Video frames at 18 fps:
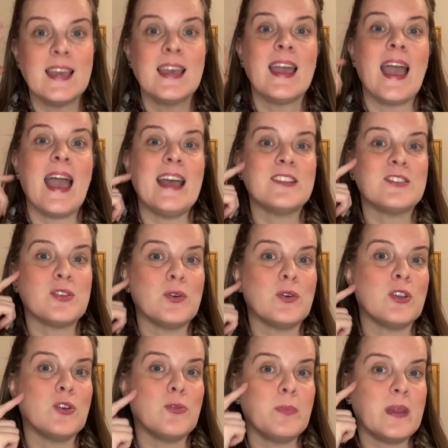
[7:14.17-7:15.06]
and so
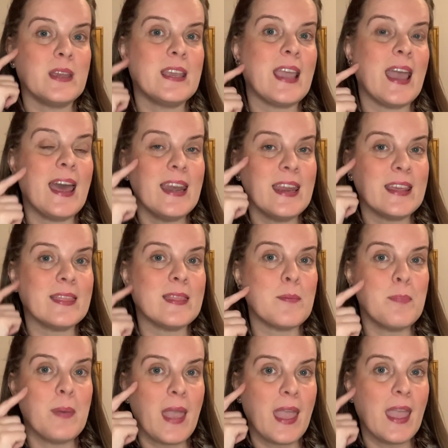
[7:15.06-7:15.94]
you'll be getting
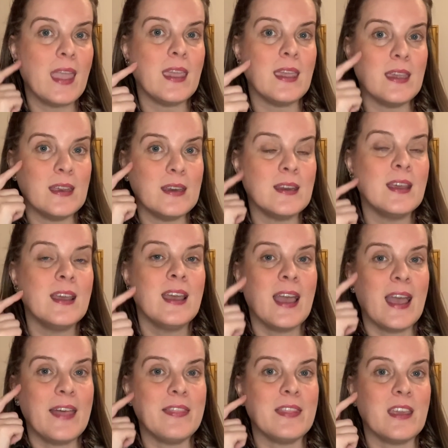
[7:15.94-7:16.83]
the pain
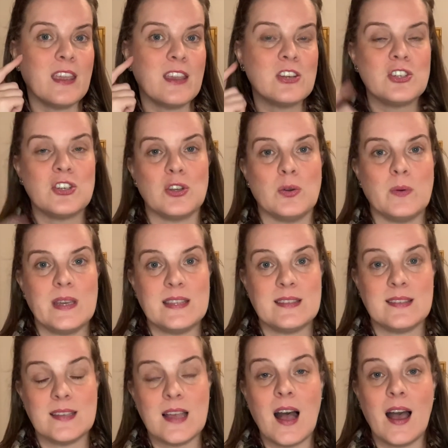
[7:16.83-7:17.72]
and the issue
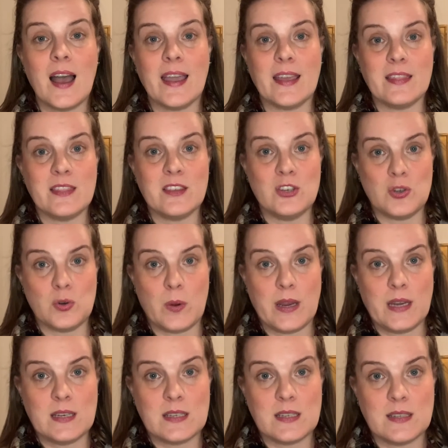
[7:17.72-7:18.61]
inside the
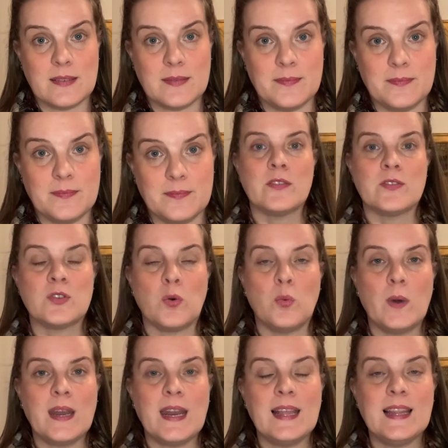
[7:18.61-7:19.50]
joint. So
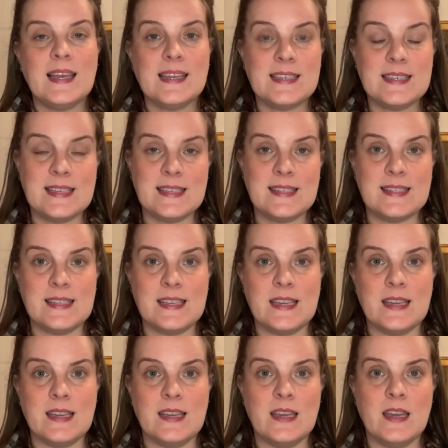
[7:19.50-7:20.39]
what I like to
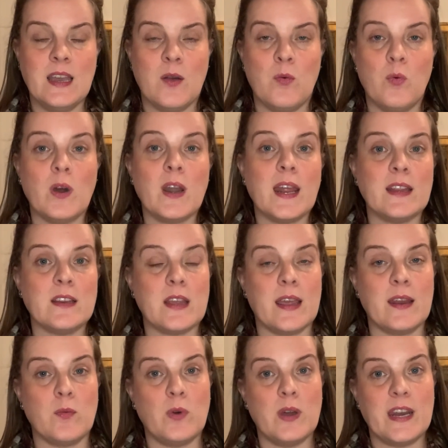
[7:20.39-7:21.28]
see, what
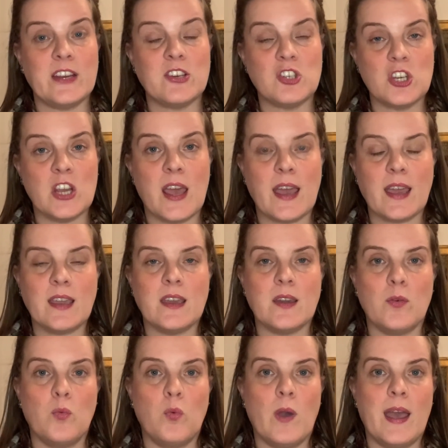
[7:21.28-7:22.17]
I check
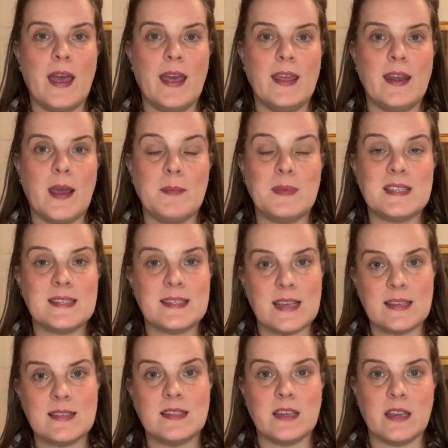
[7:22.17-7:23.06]
when I'm
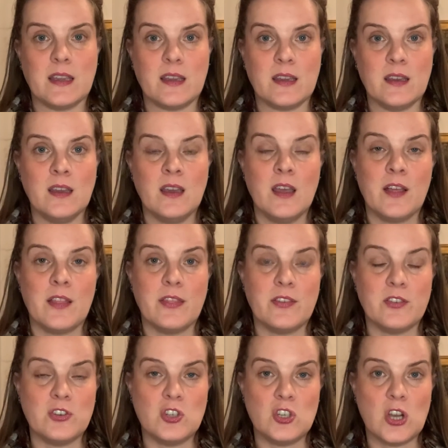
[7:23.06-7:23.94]
assessing
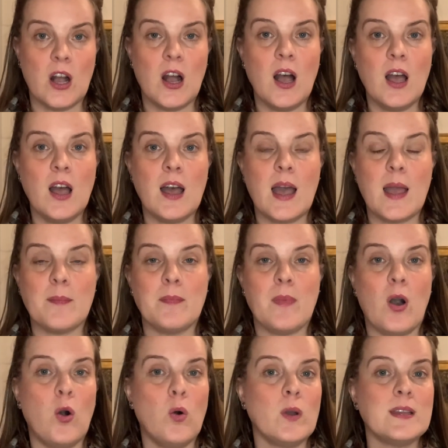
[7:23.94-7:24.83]
the jaw, I'm
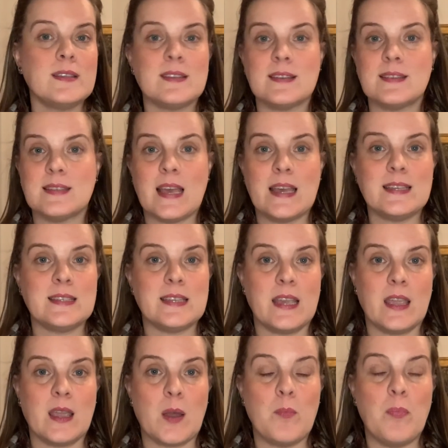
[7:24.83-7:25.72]
always
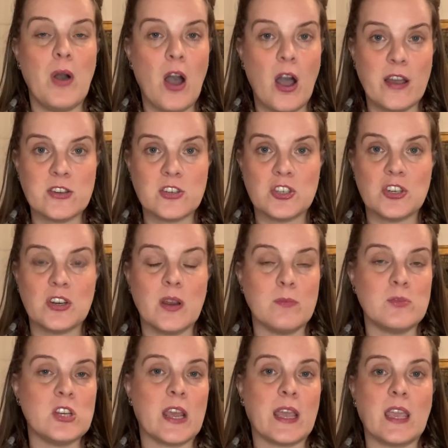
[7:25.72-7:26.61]
assessing posture.
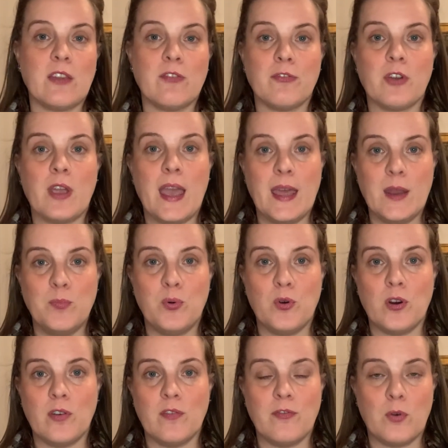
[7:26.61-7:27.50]
I'm checking for head
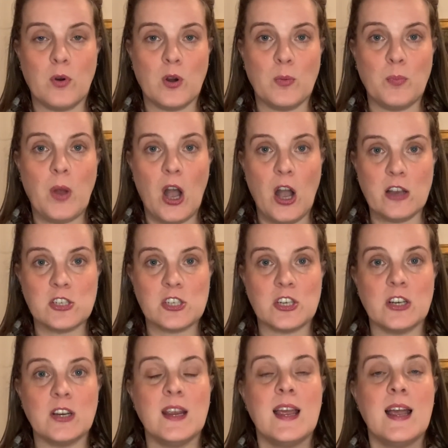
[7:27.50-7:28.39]
forward
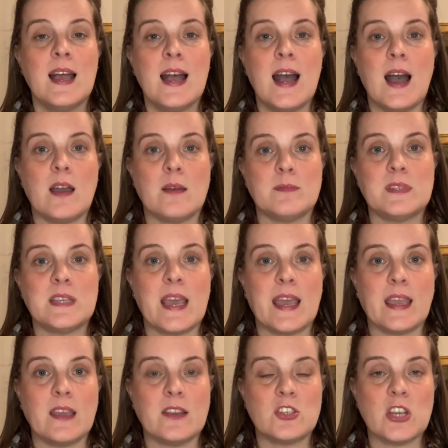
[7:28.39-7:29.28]
posture. I'm
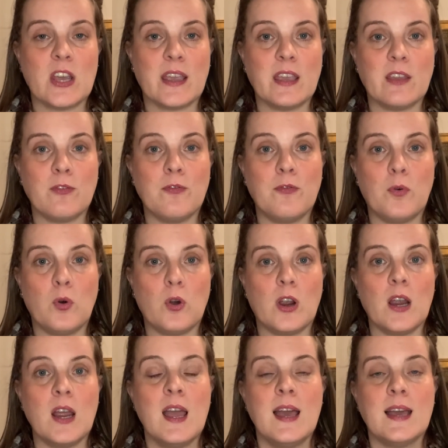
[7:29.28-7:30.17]
checking
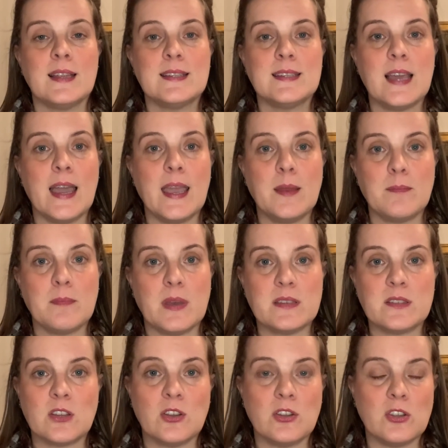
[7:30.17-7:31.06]
for tight
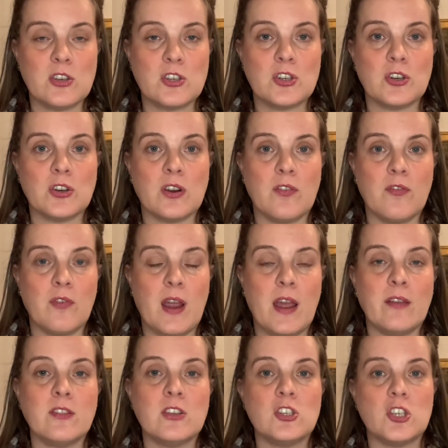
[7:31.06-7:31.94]
musculature
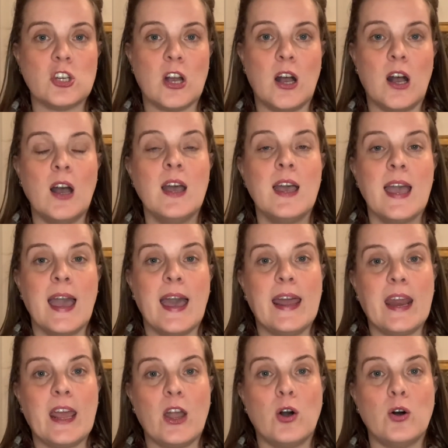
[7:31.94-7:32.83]
around the jaw,
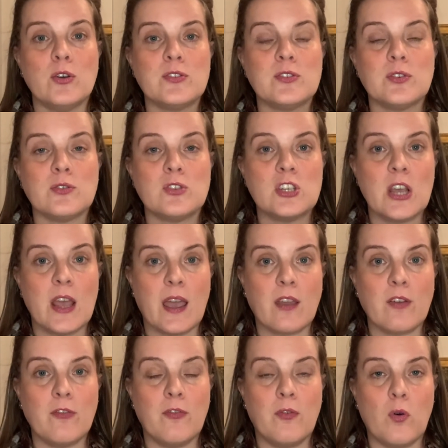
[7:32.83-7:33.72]
and I also
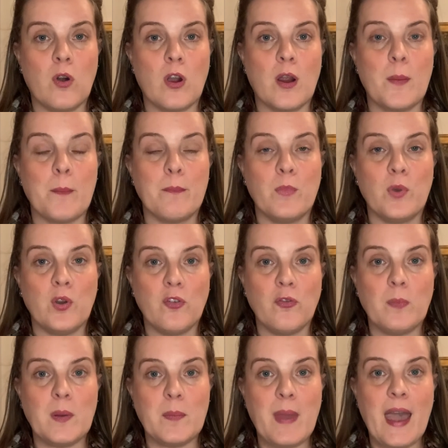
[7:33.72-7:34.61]
check for
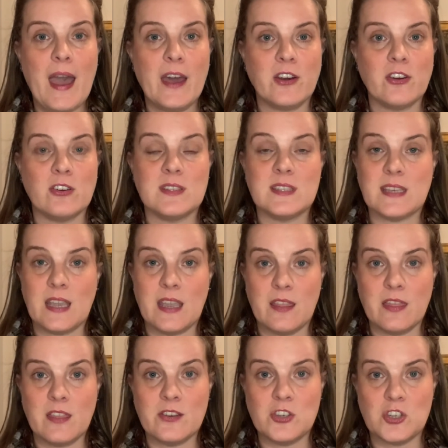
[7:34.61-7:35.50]
movement patterns
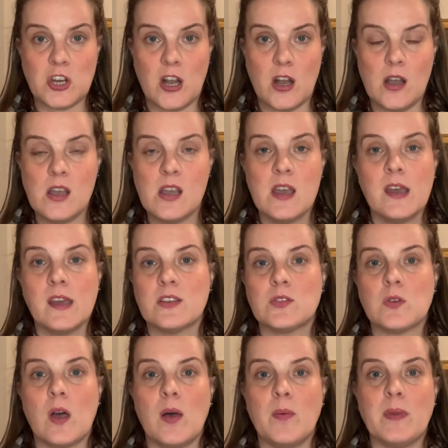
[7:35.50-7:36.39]
in the jaw.
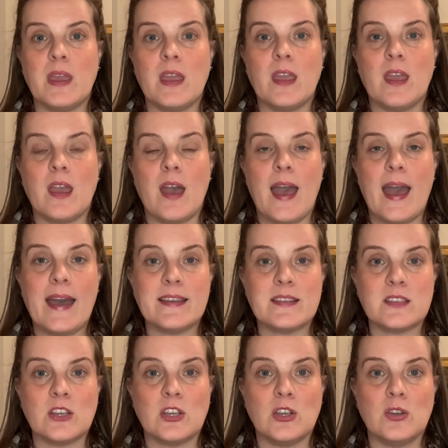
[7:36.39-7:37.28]
So I'll be
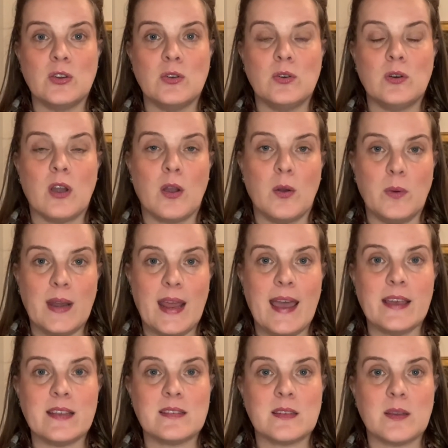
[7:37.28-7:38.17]
asking you, or I would
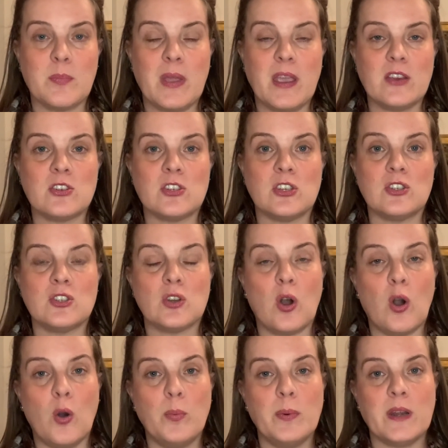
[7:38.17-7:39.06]
ask a patient to
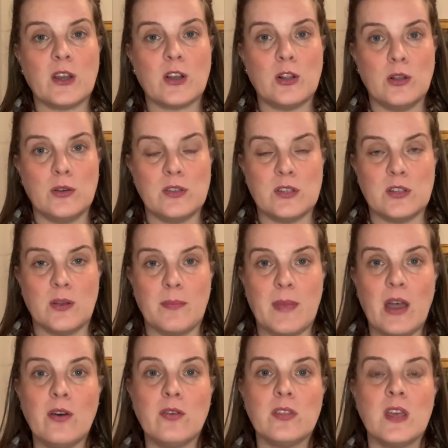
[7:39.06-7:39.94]
open and close their
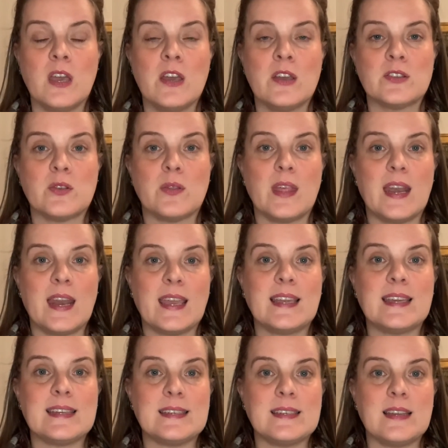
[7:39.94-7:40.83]
mouth so that I
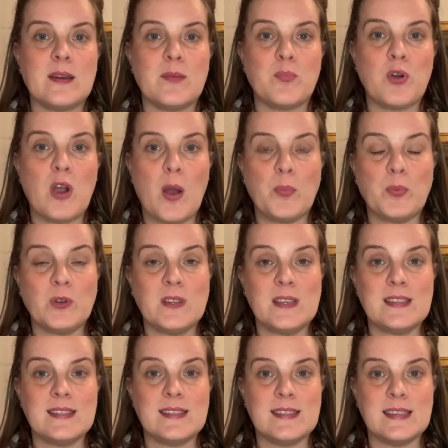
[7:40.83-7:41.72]
can
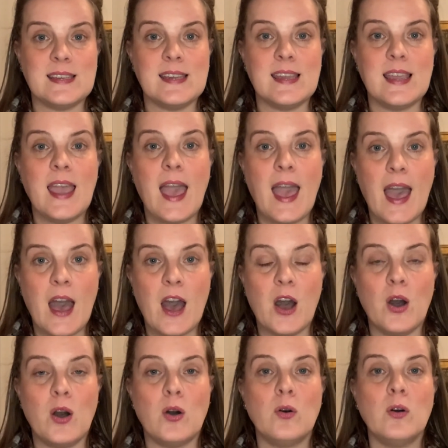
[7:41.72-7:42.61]
properly see
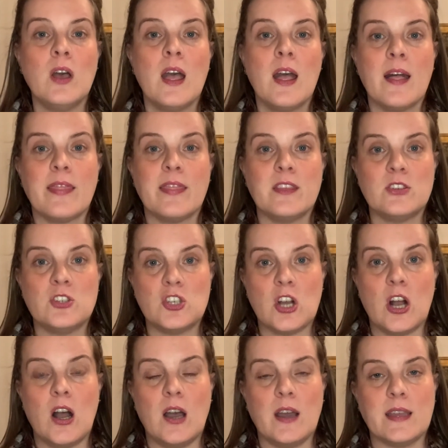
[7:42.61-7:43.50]
how the
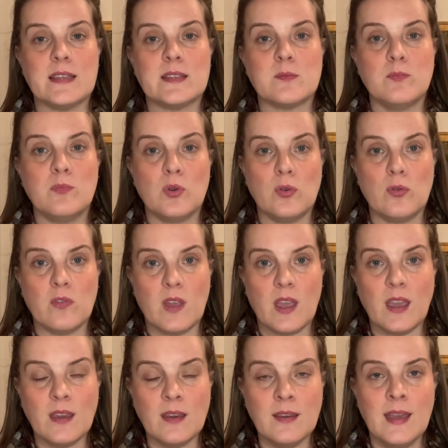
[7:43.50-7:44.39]
jaw is
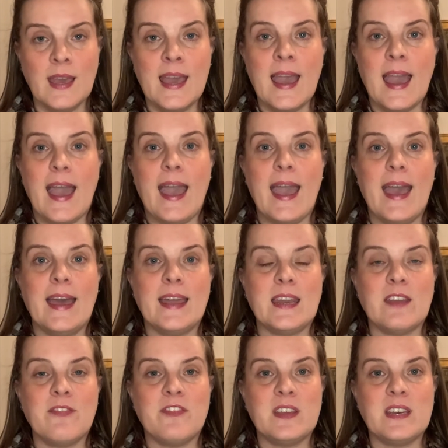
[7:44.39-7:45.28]
moving. And
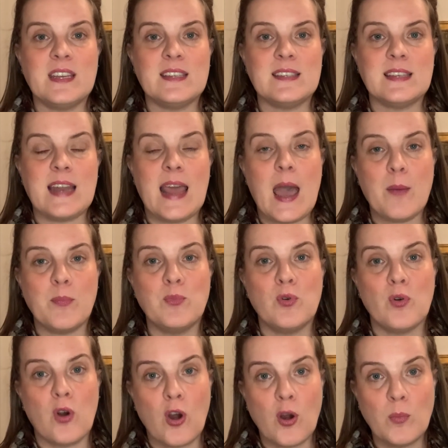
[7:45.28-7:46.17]
if it is an
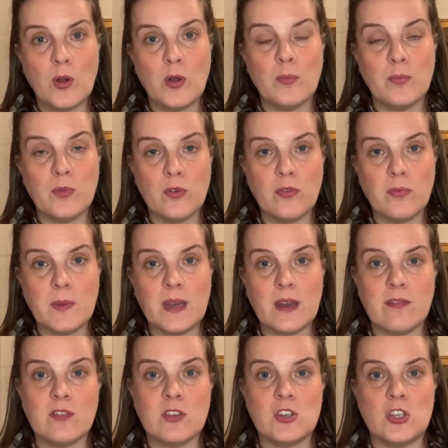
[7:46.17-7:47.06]
abnormal movement
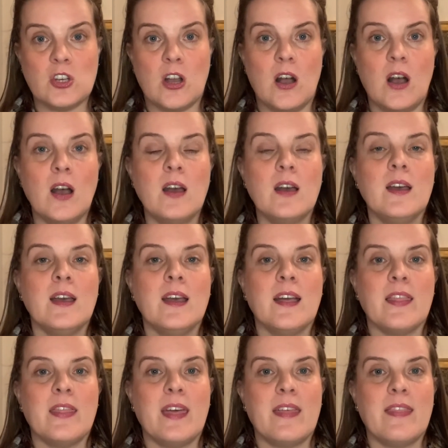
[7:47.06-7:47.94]
of the jaw,
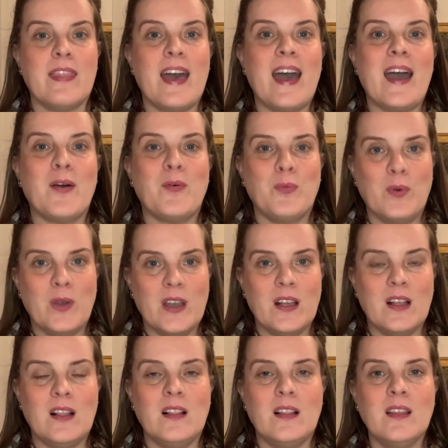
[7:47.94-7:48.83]
then that
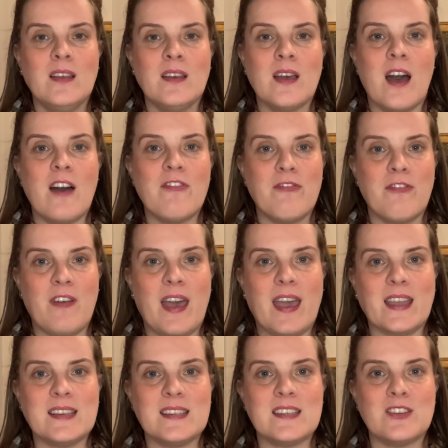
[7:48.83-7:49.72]
will affect